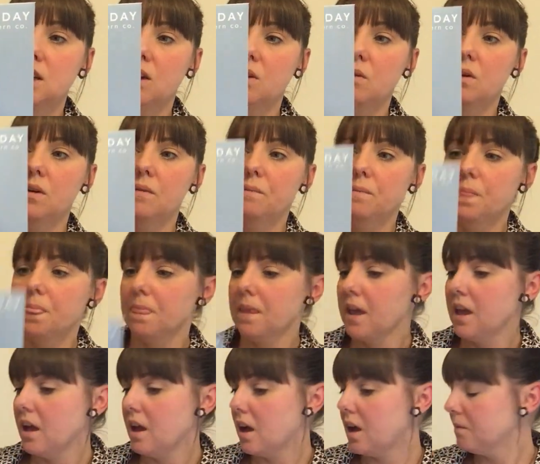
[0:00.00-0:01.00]
So
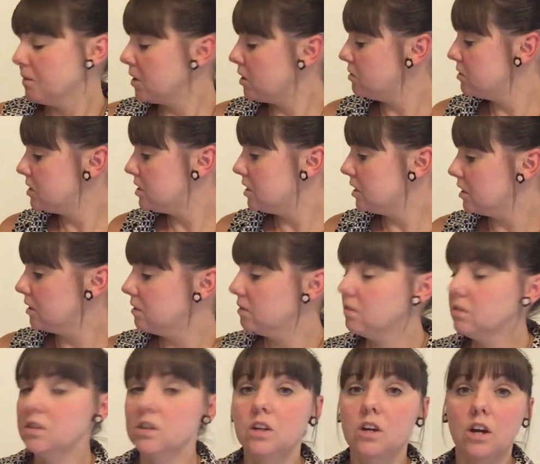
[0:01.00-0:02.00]
I'm going to
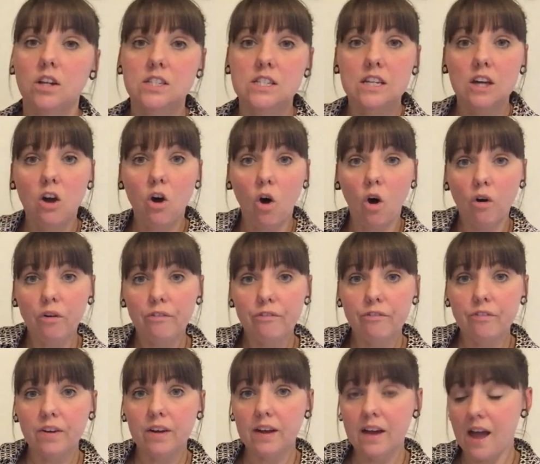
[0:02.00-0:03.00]
cut it
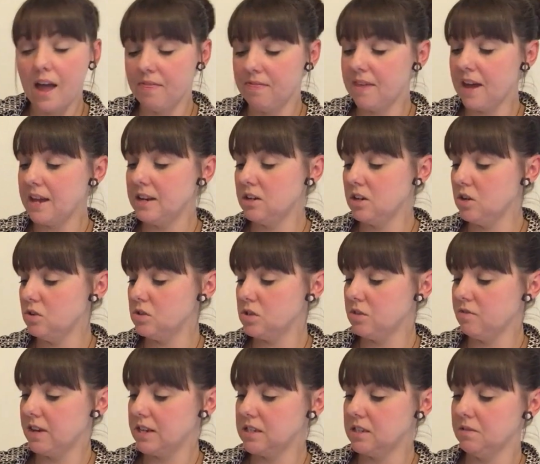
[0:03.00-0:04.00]
off and then use
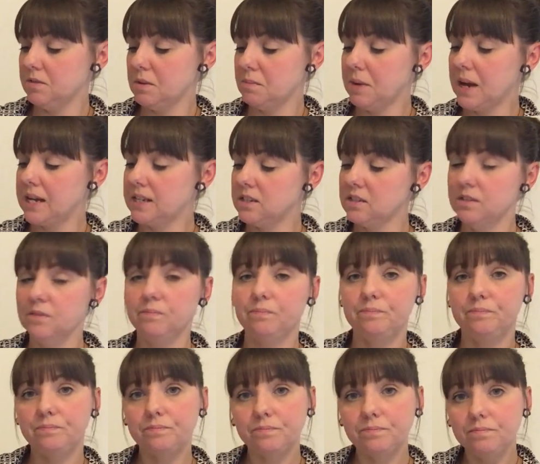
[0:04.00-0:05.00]
the rest of the pattern
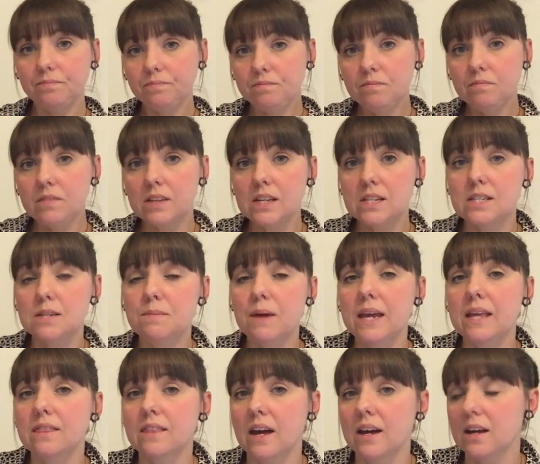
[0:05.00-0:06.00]
to
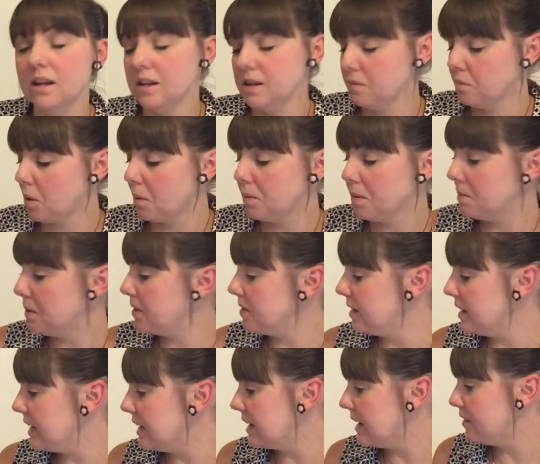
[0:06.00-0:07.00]
make that, and it'll probably be the
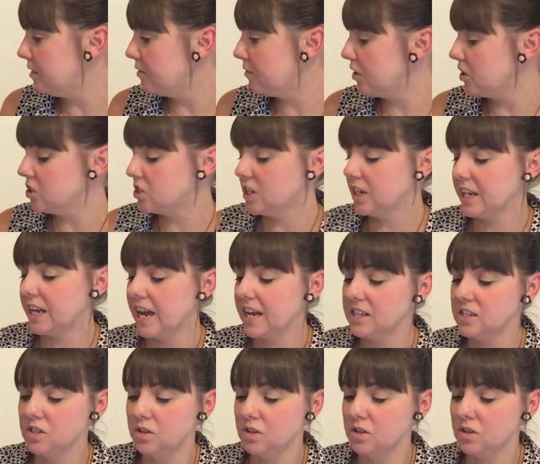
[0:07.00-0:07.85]
knee length version again.